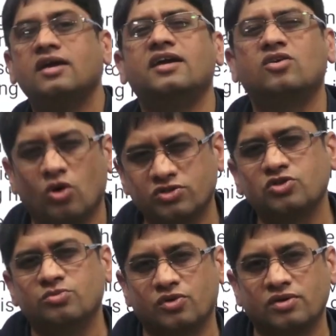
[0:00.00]
It costs
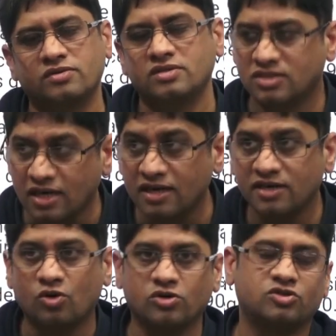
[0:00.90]
you more. Certainly
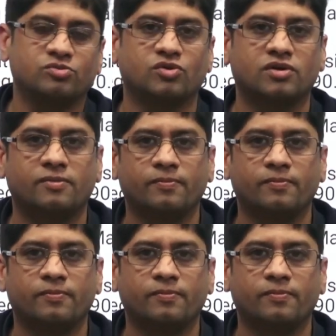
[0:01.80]
it costs you more.